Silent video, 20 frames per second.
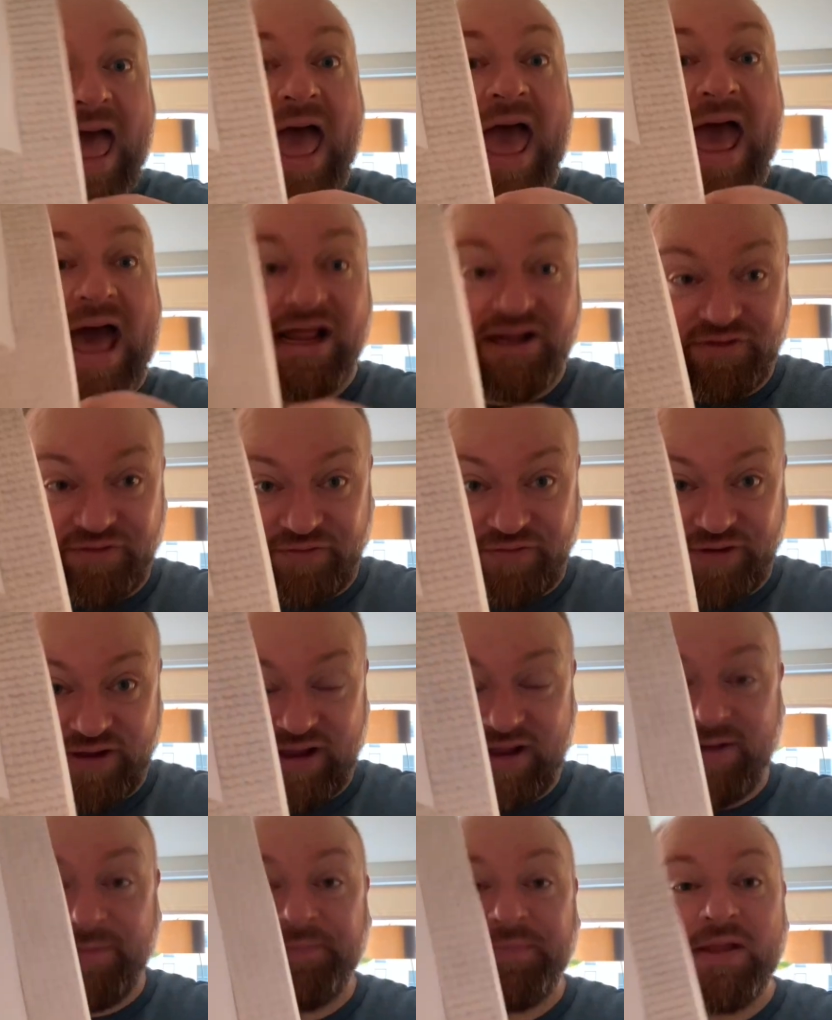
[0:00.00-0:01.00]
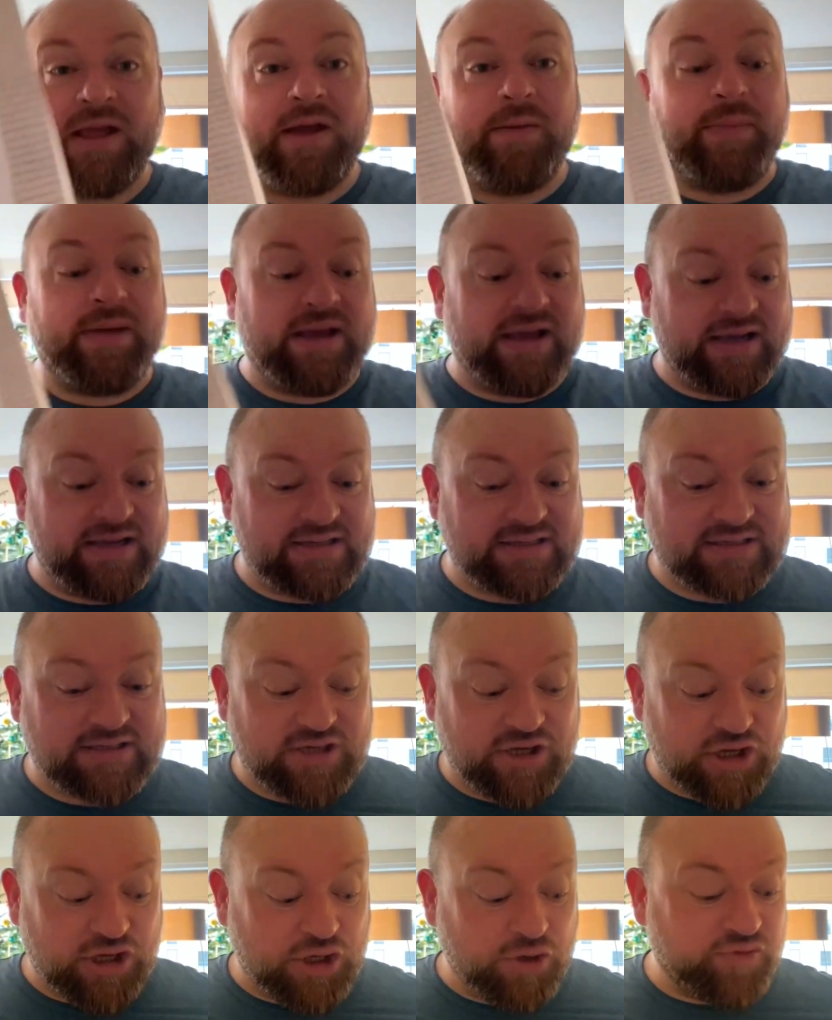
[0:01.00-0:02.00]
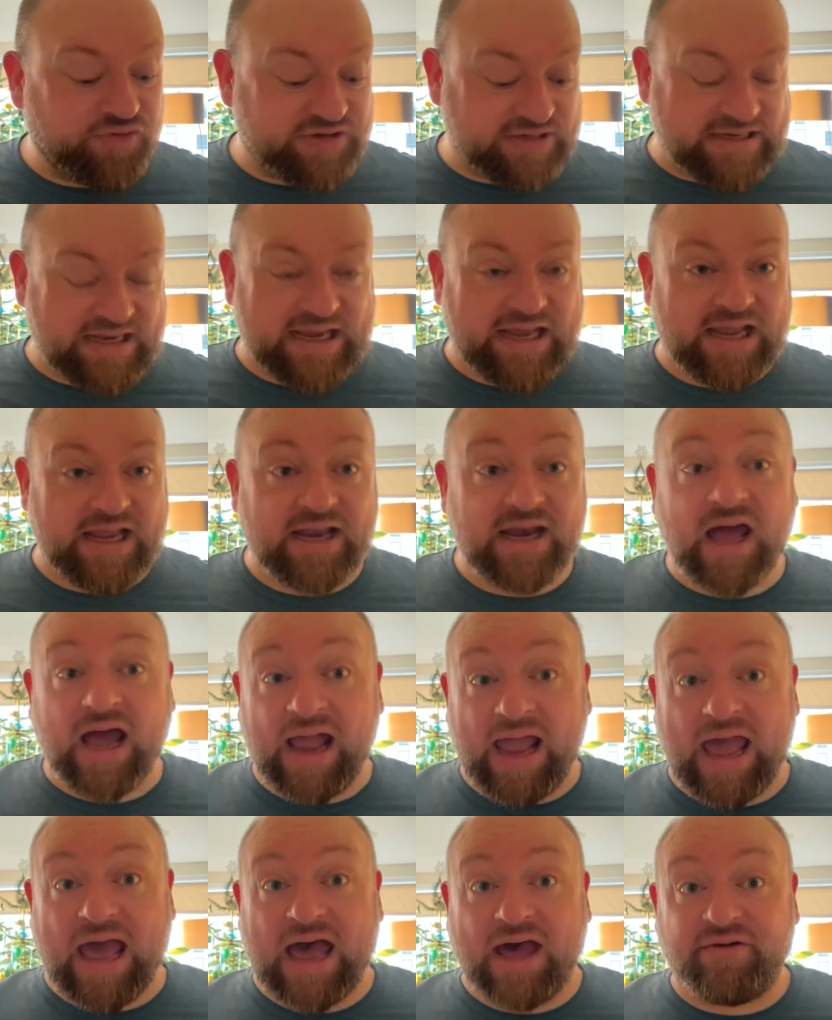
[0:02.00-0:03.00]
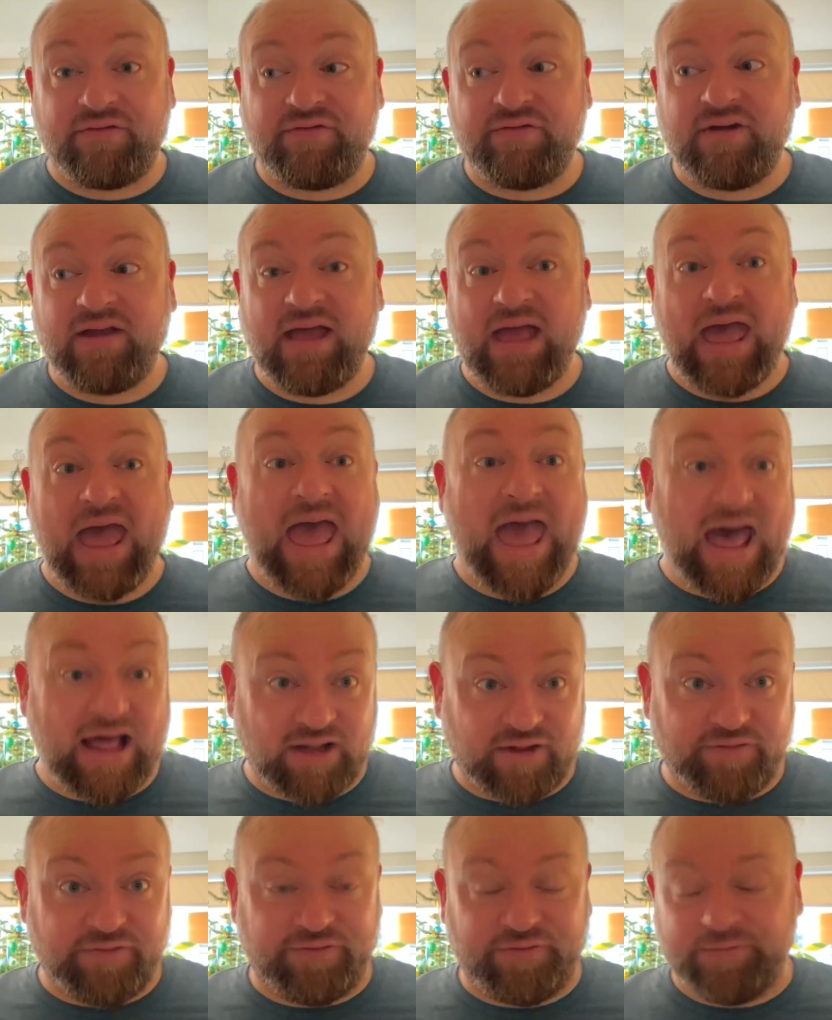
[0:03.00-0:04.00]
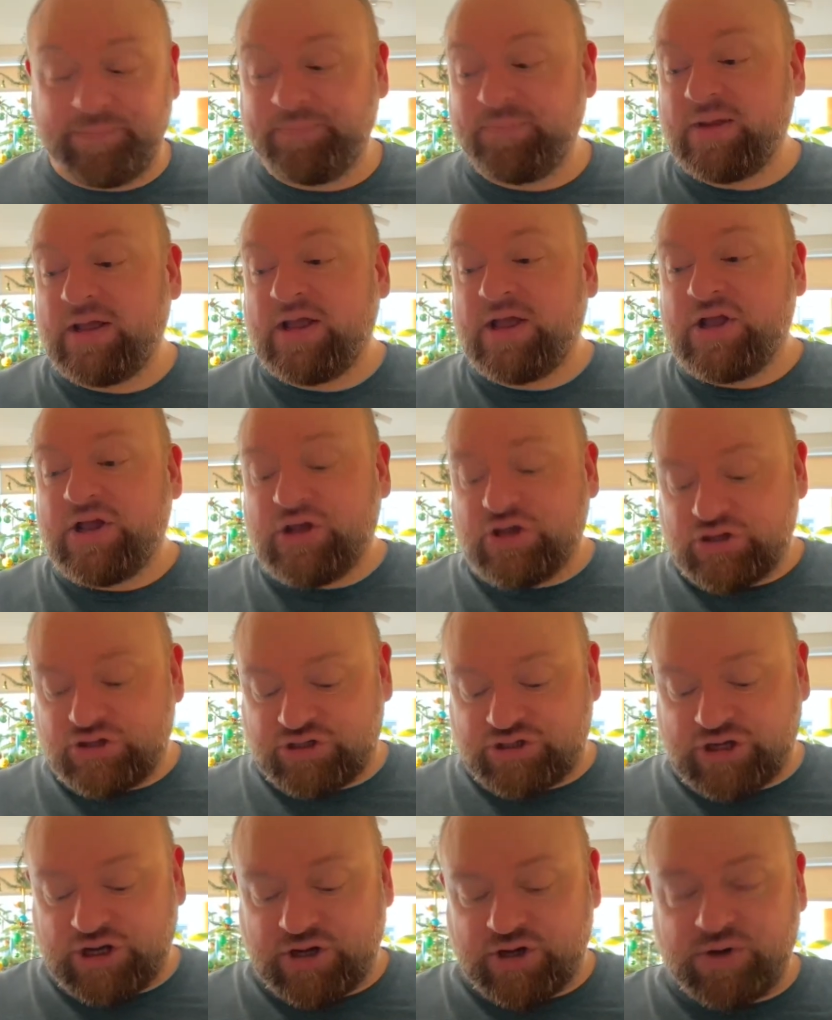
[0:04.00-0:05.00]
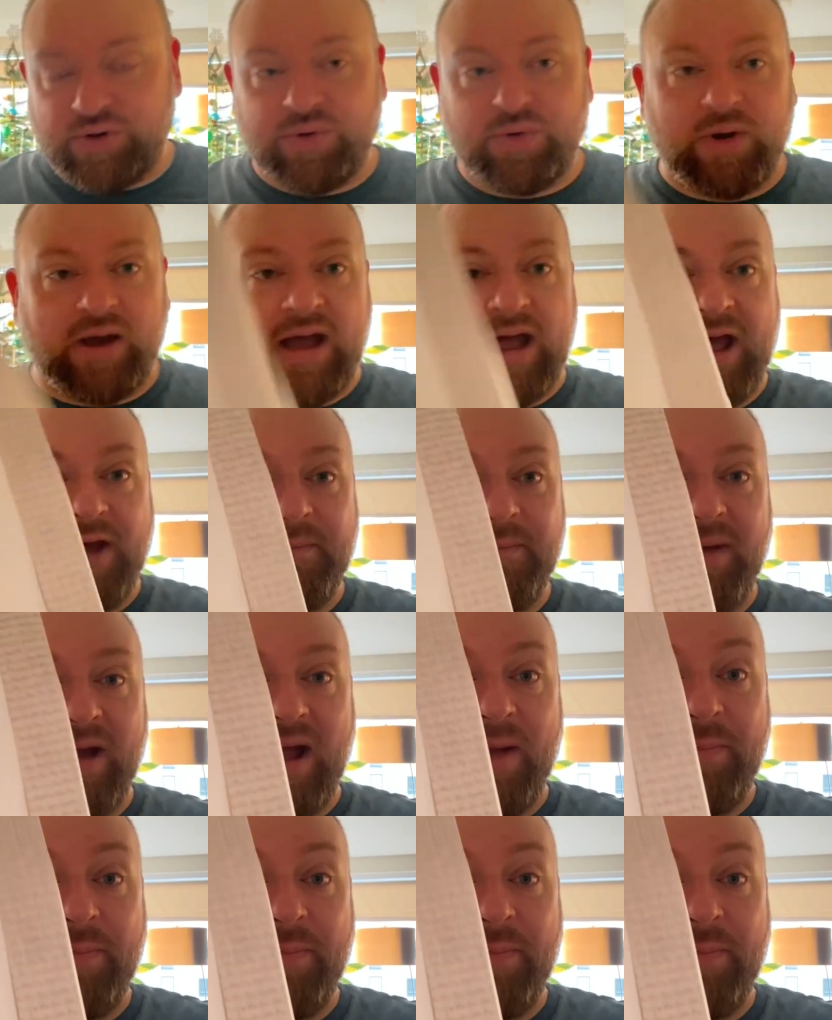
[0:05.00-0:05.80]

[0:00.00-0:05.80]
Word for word: Elfie because you've seen I have Elf. So um, I